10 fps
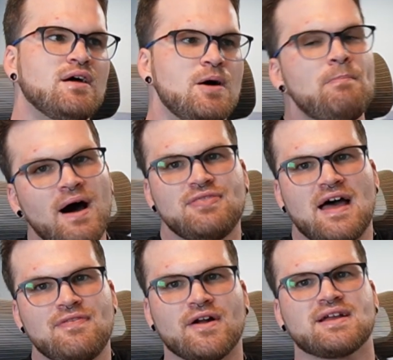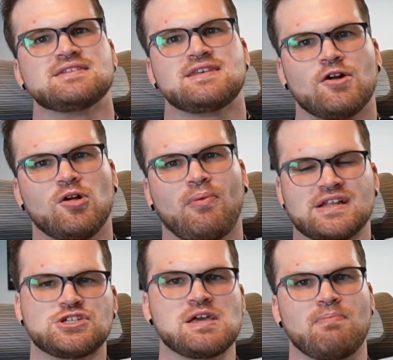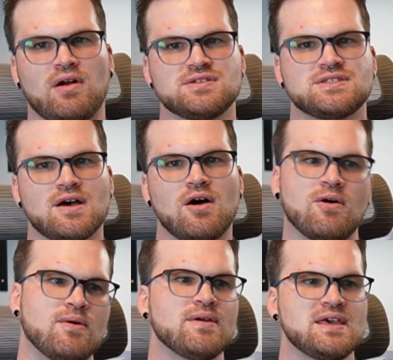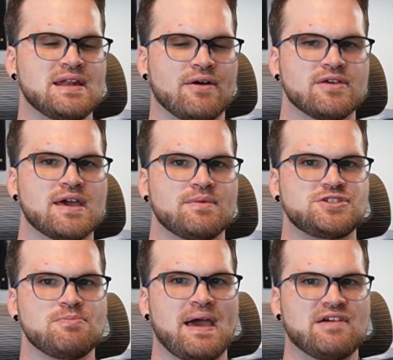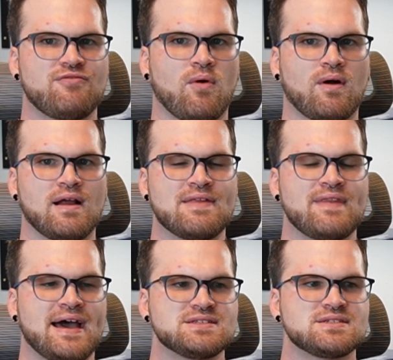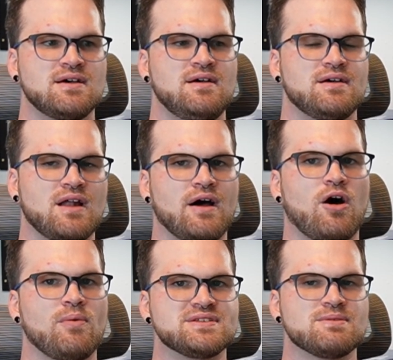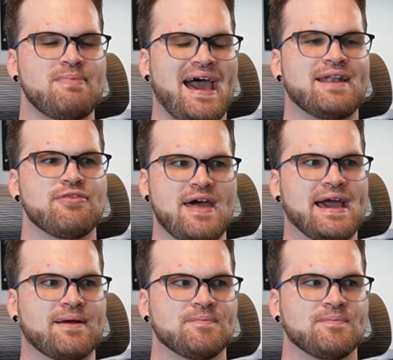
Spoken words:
But then they're considerably cheaper. So, you get what you pay for, and that's not always a bad thing.